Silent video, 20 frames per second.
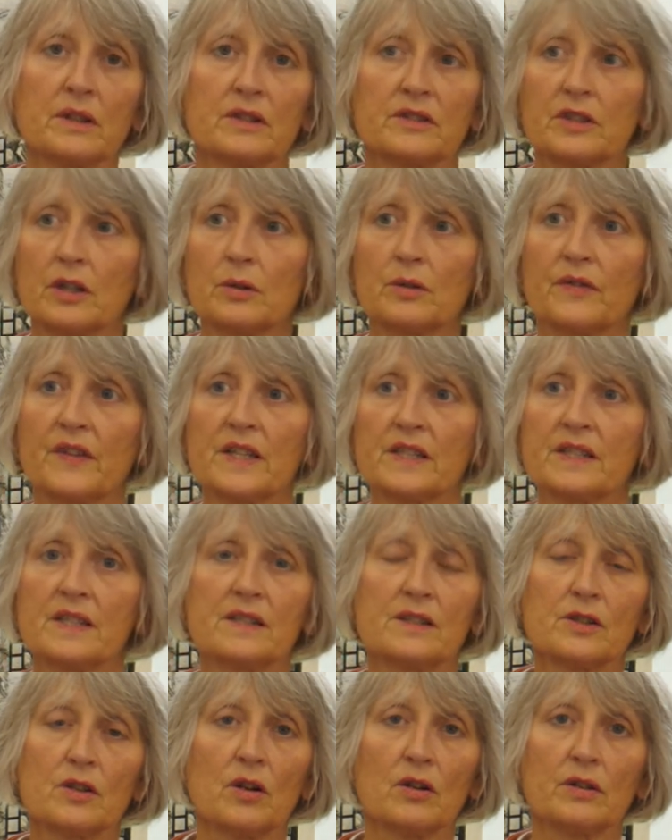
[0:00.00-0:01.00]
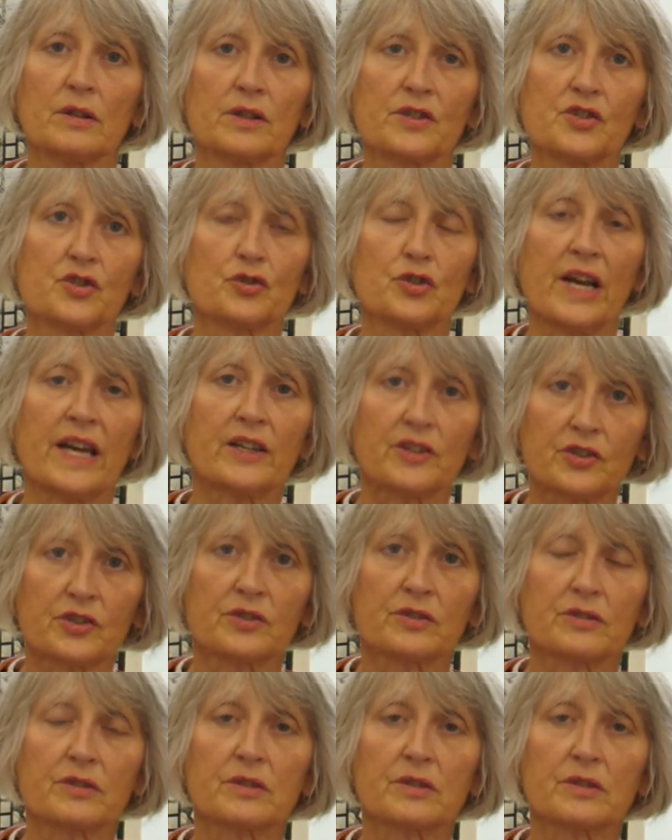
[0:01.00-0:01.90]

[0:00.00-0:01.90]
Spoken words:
So this is not a stretch